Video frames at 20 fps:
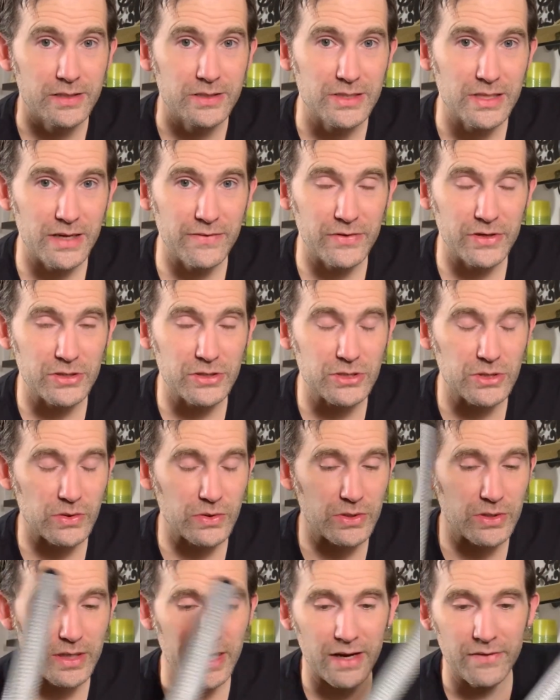saving your
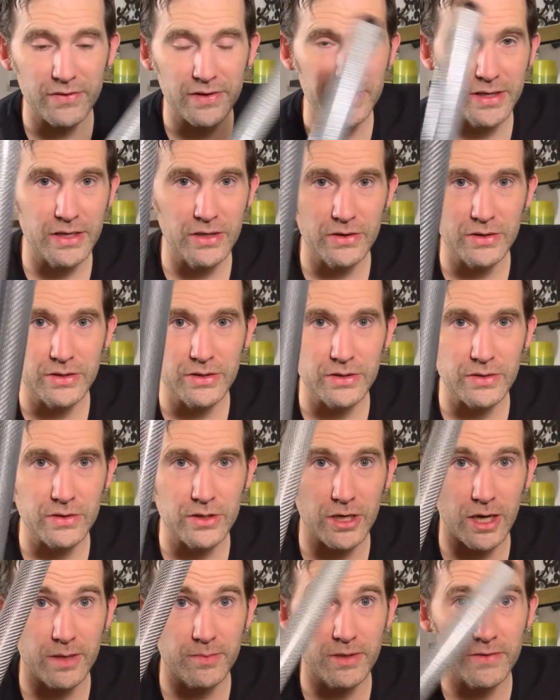shoulder, everything you can do,
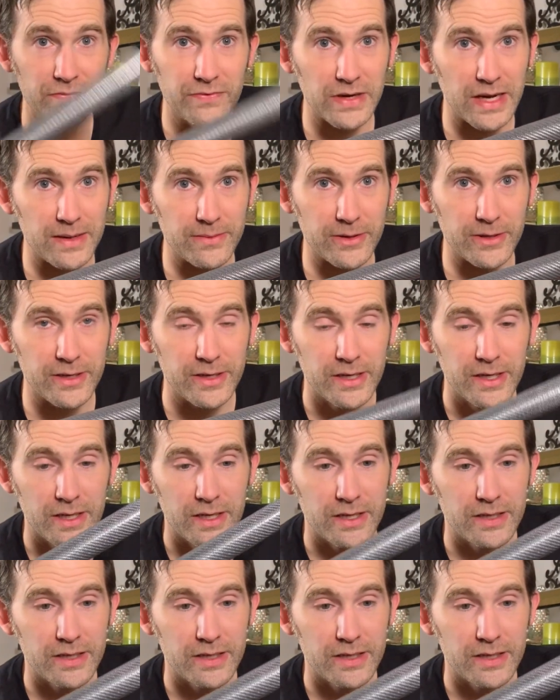carbon fiber.